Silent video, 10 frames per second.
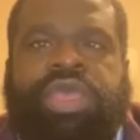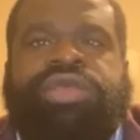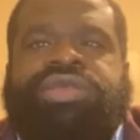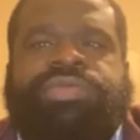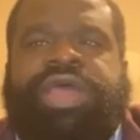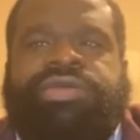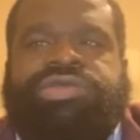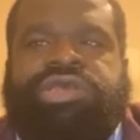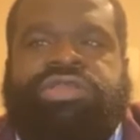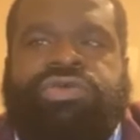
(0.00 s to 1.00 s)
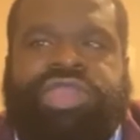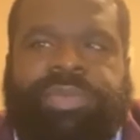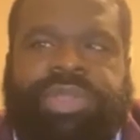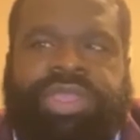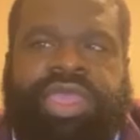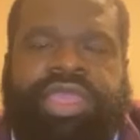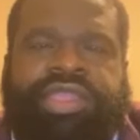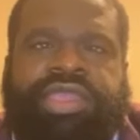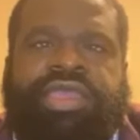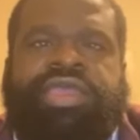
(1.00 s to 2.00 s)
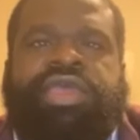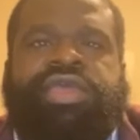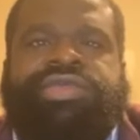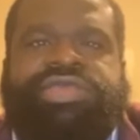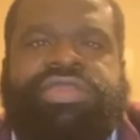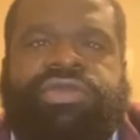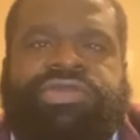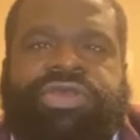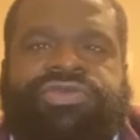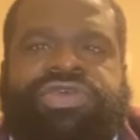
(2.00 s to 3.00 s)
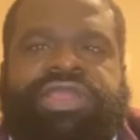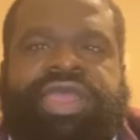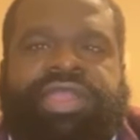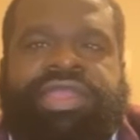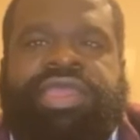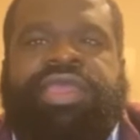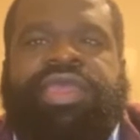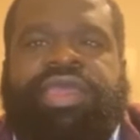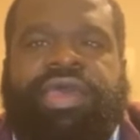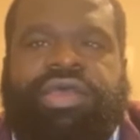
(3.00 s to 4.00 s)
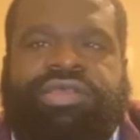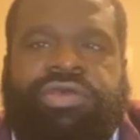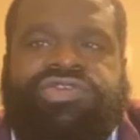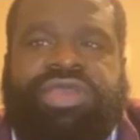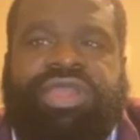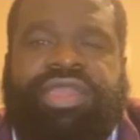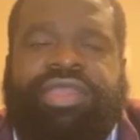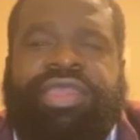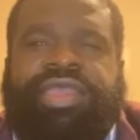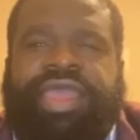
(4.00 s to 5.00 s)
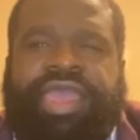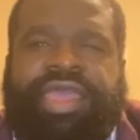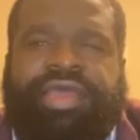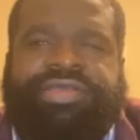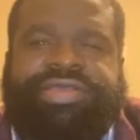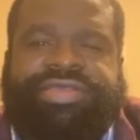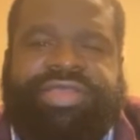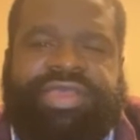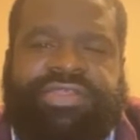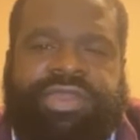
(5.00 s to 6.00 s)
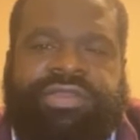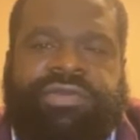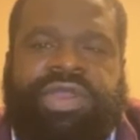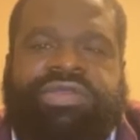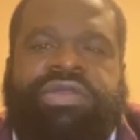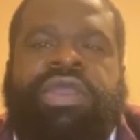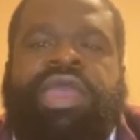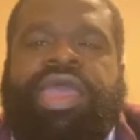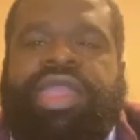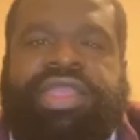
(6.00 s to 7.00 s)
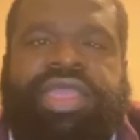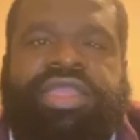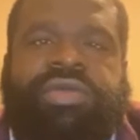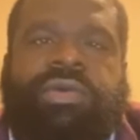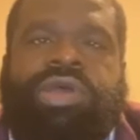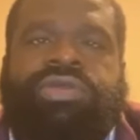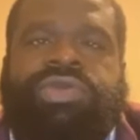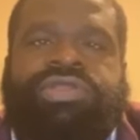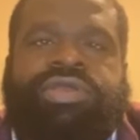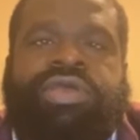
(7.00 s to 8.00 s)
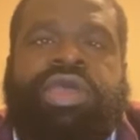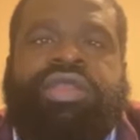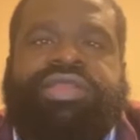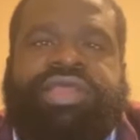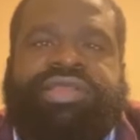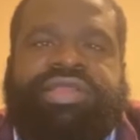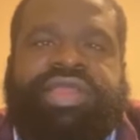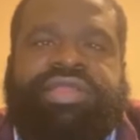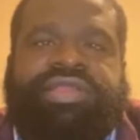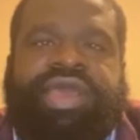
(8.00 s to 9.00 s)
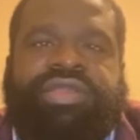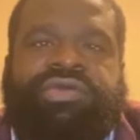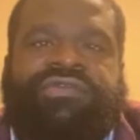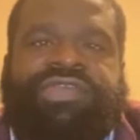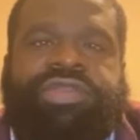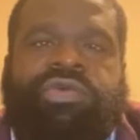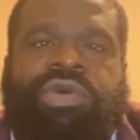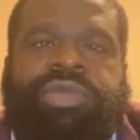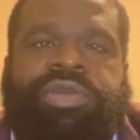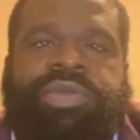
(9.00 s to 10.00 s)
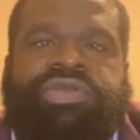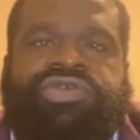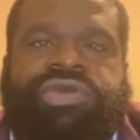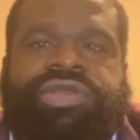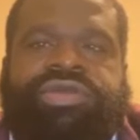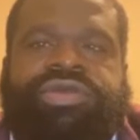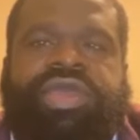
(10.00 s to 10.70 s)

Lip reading: Some titles include deputy AD, senior associate AD, associate AD, assistant athletic director, and anyone with the designated title of senior woman administrator.